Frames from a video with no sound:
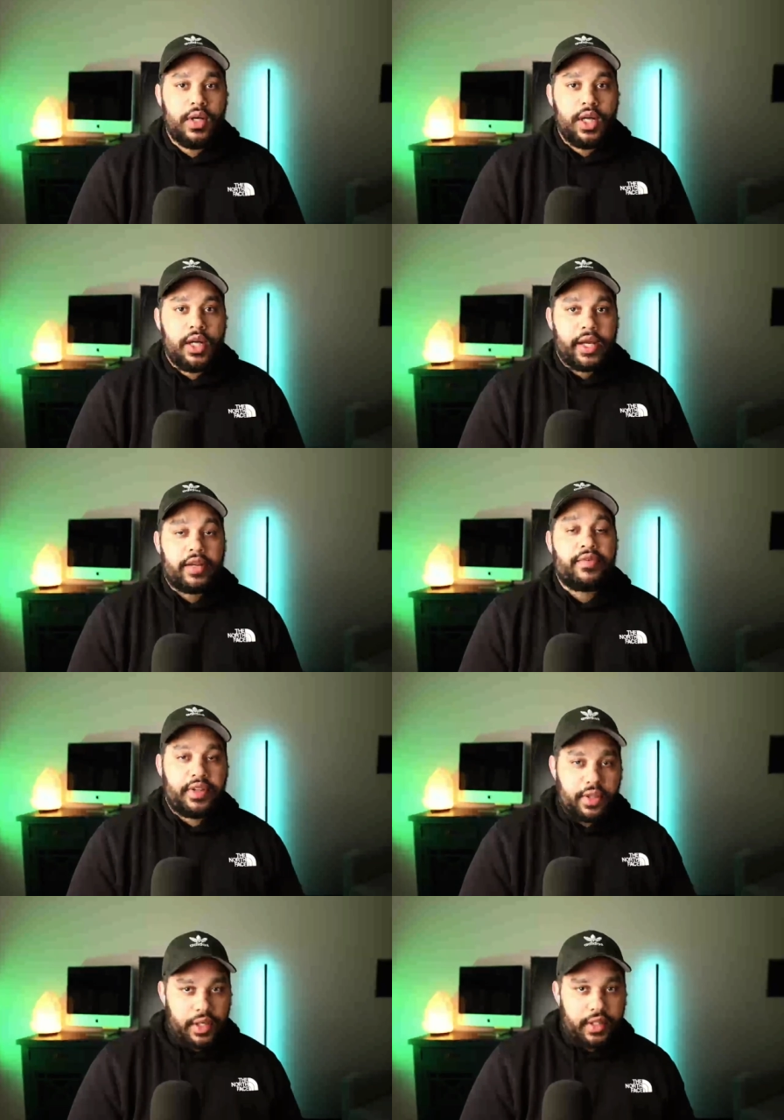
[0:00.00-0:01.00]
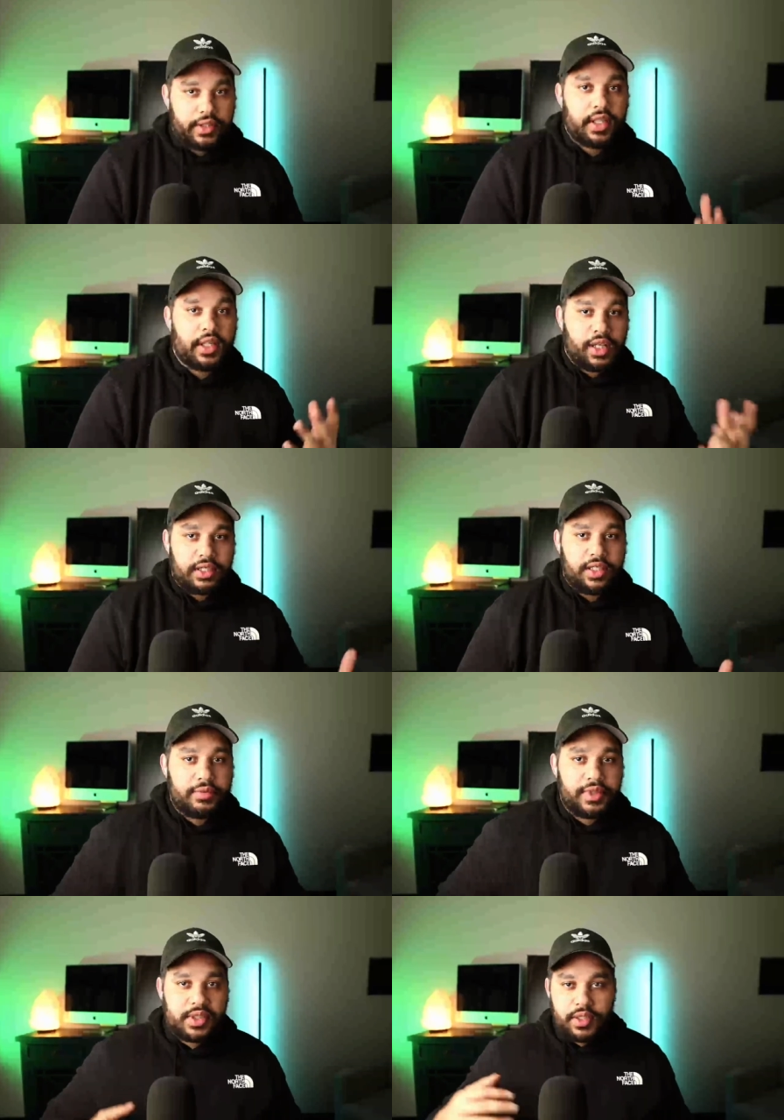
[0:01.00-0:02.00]
And if it does, a lot of
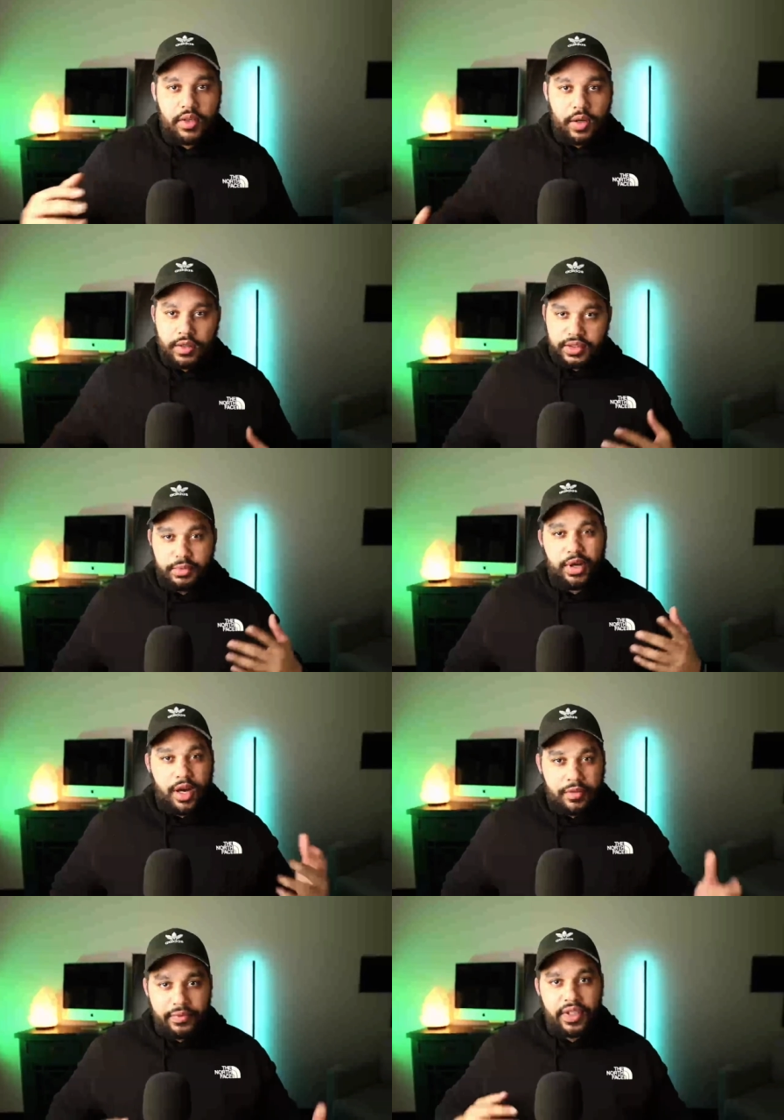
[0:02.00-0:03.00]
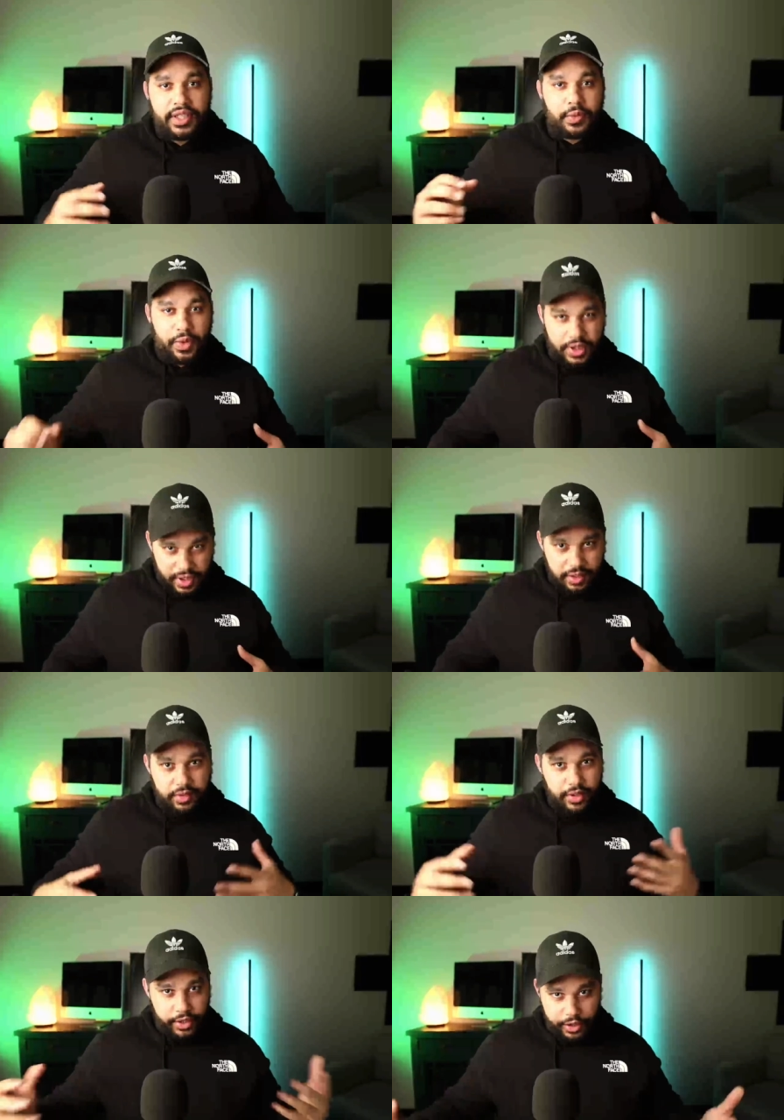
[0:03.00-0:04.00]
times this can cause some conflicts, which in
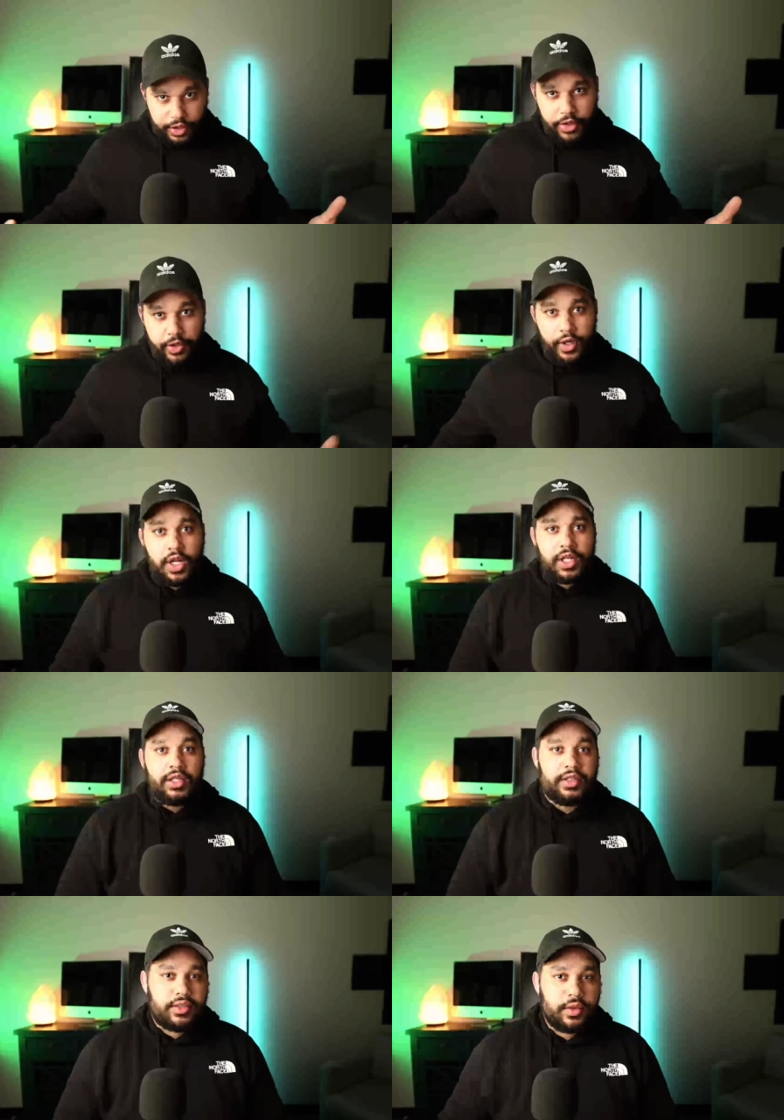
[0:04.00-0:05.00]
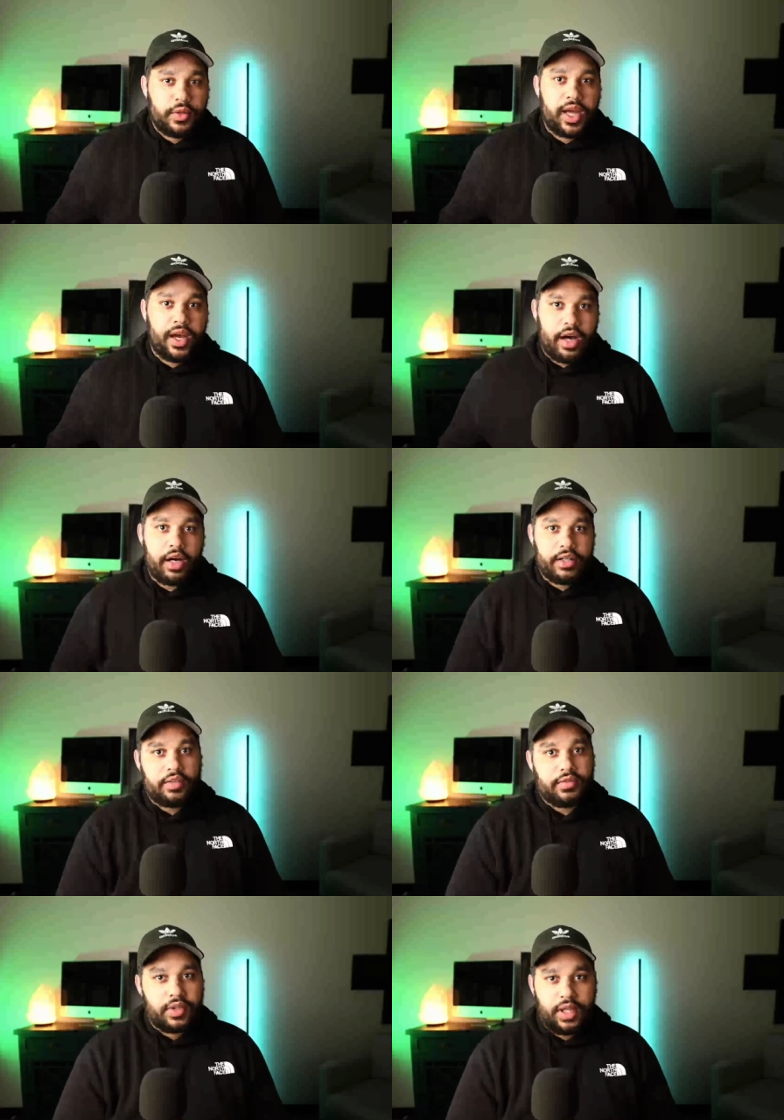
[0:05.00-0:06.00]
turn lead to that audio
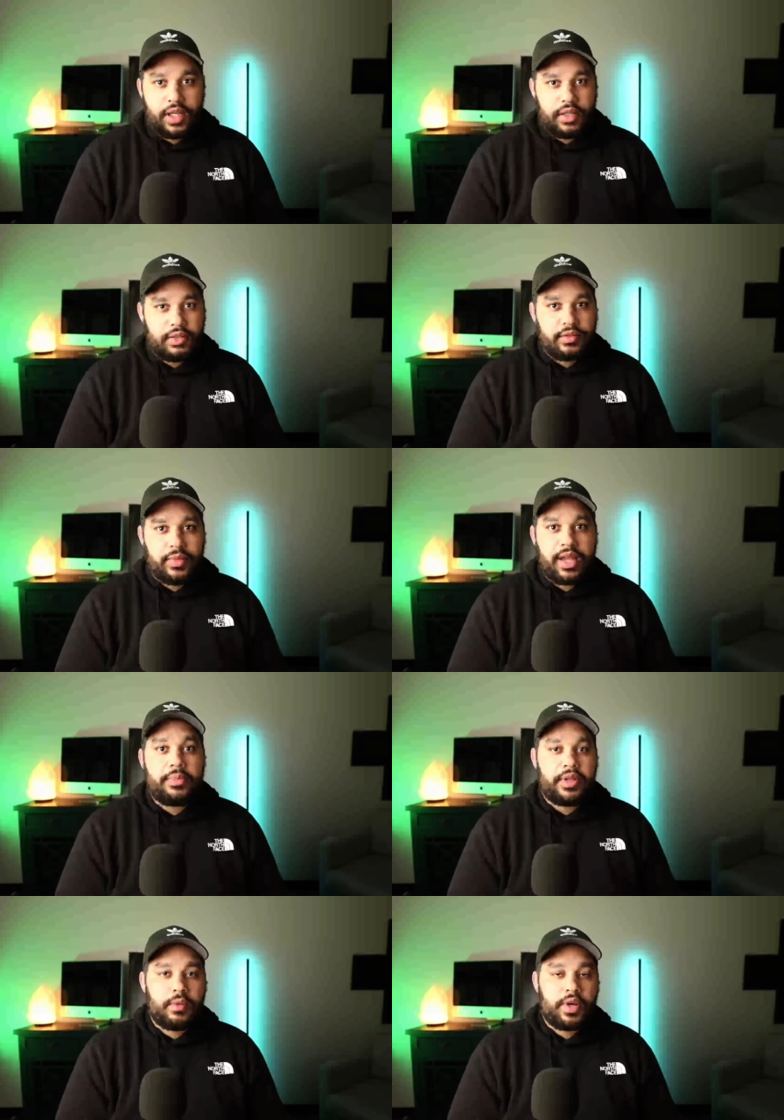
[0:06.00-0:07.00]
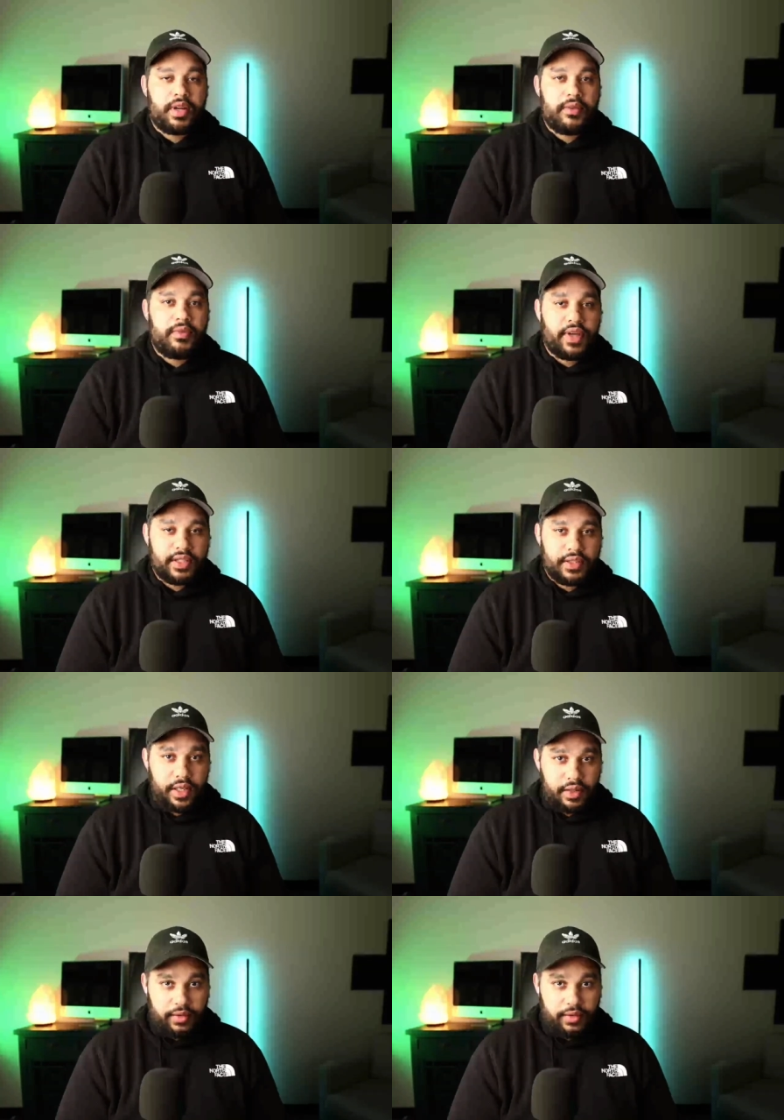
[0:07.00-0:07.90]
delay. And this might be the way to fix it.